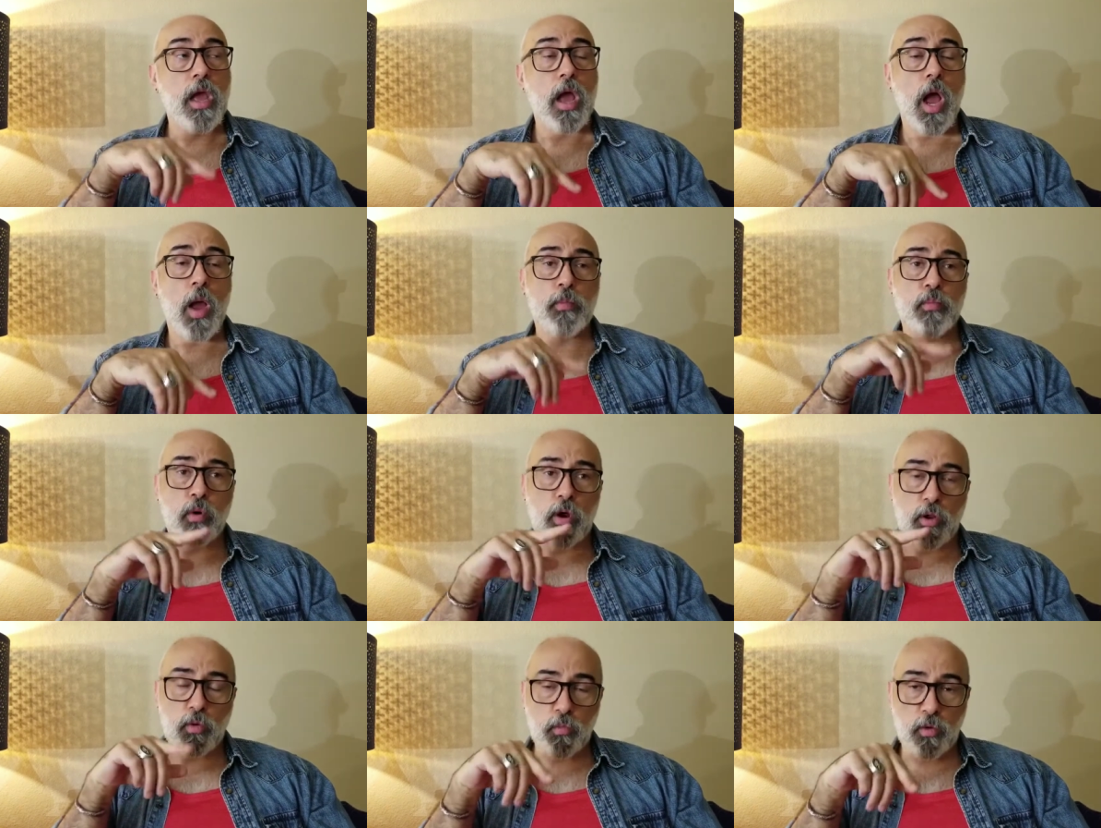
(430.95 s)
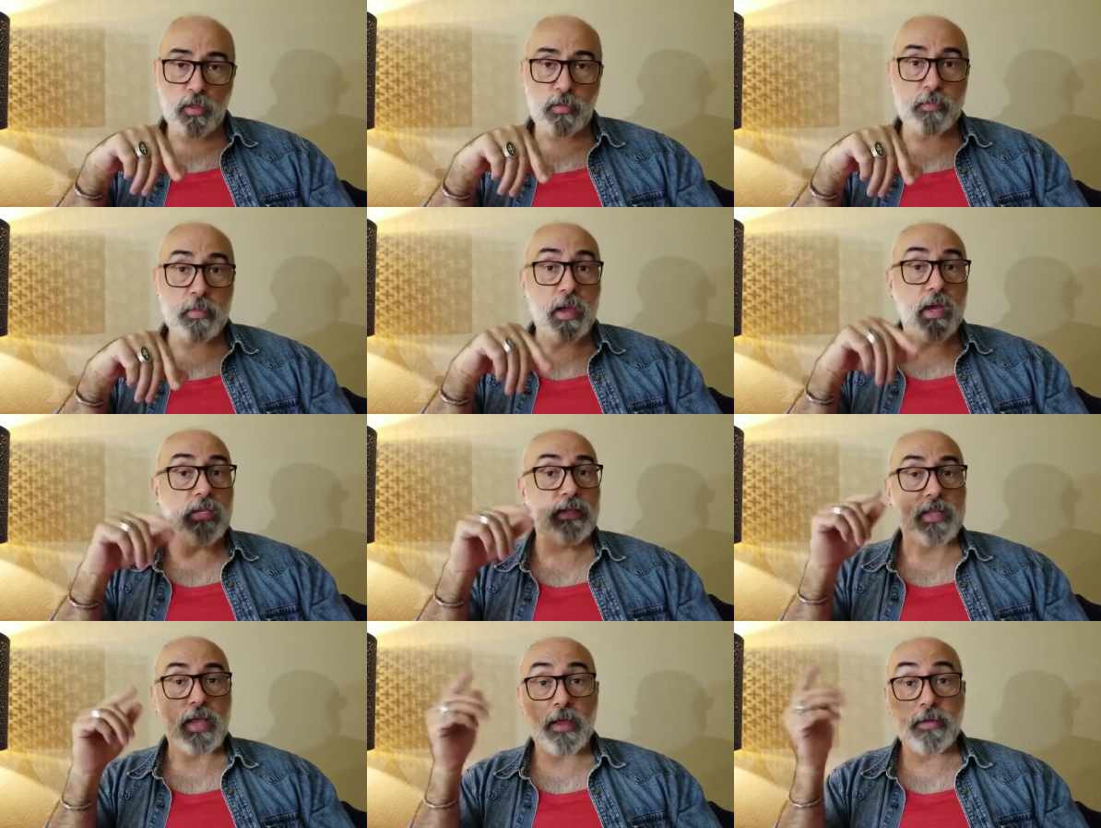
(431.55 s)
I brought it with me
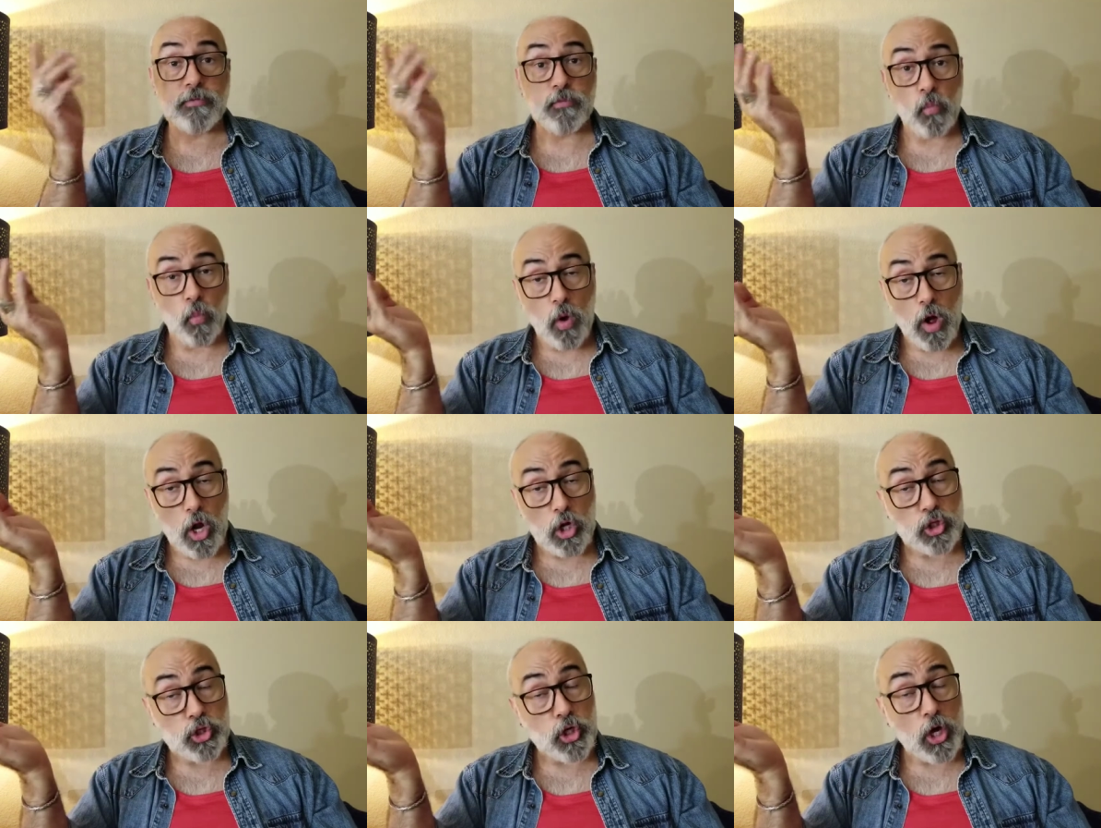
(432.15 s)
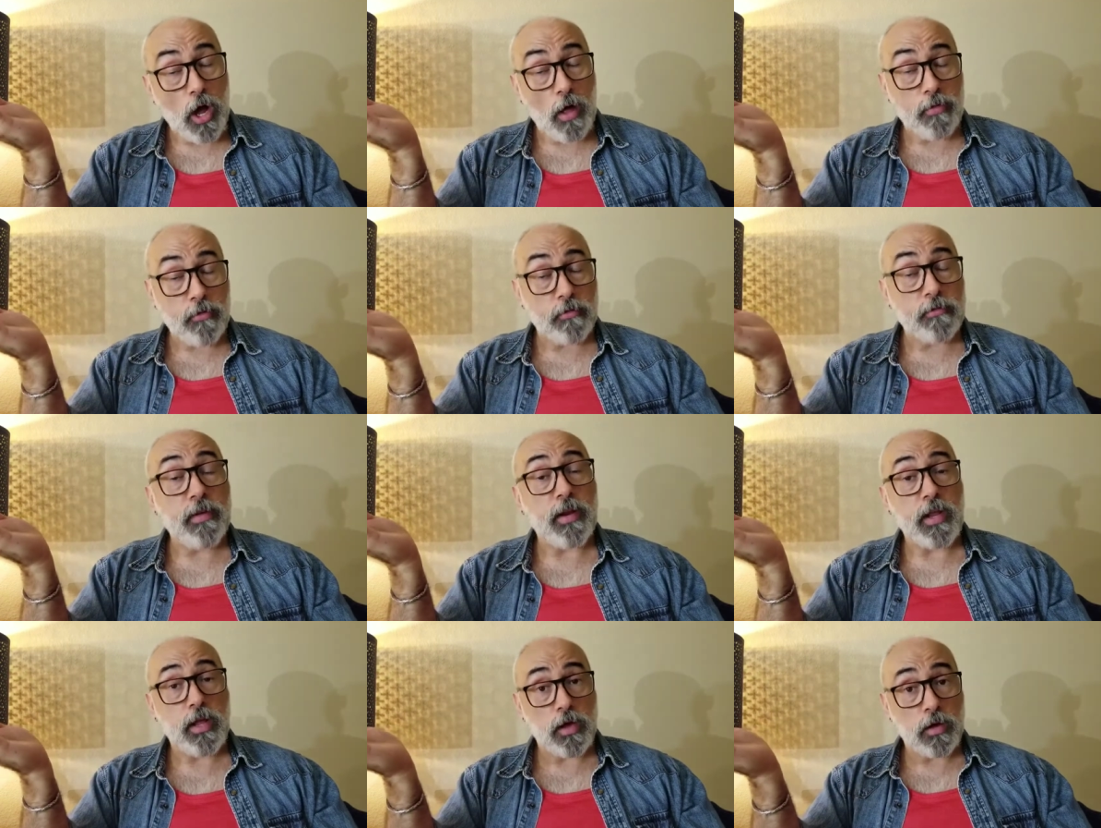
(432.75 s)
because I had watched other
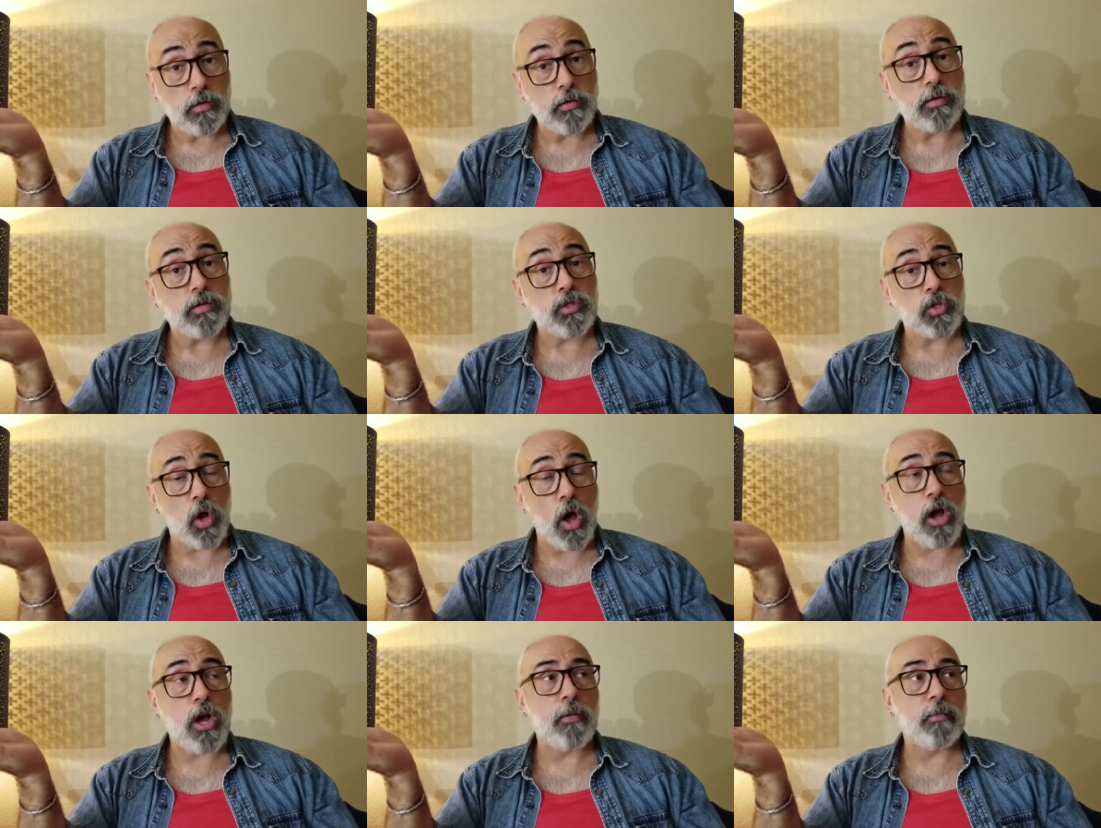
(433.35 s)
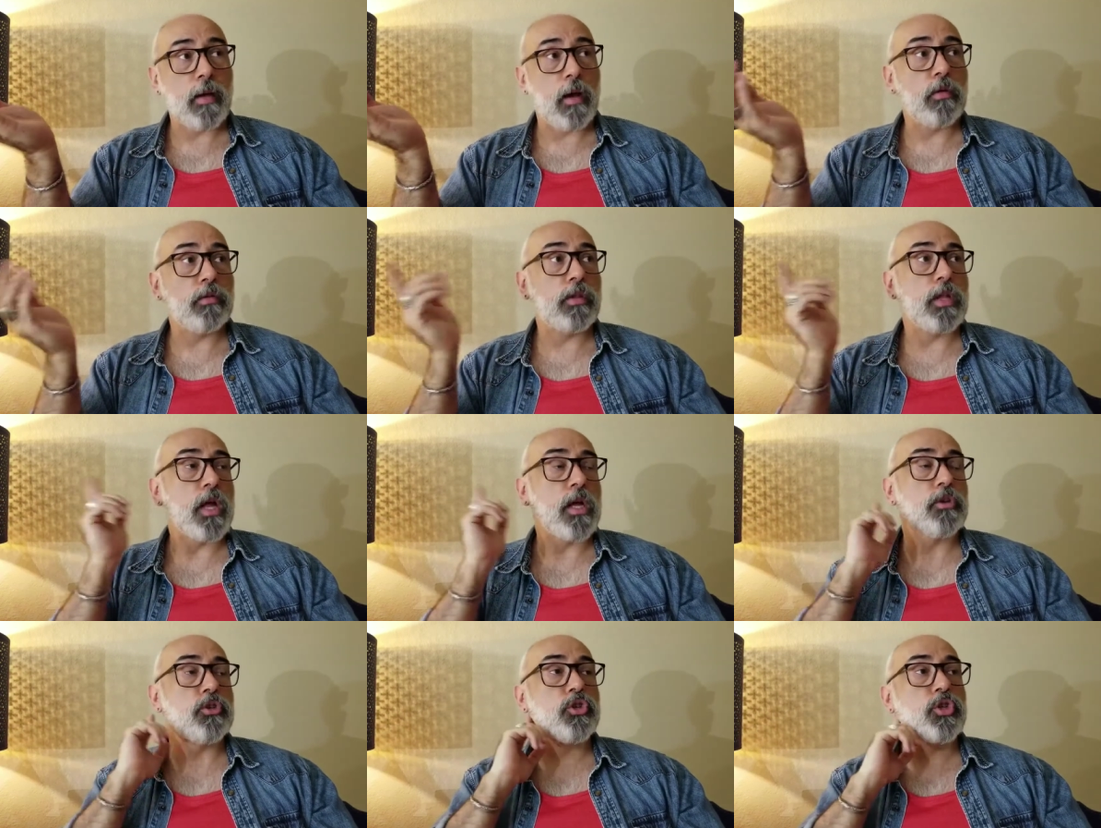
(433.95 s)
videos talk about
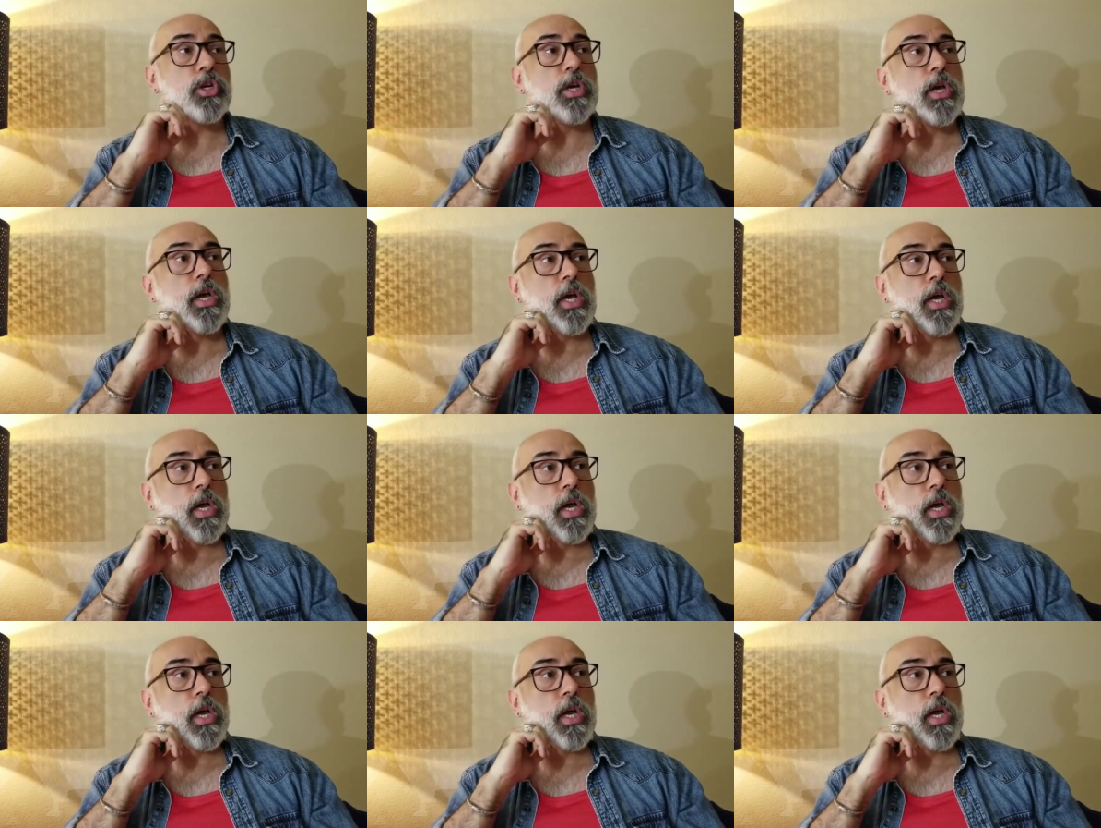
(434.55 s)
lunch.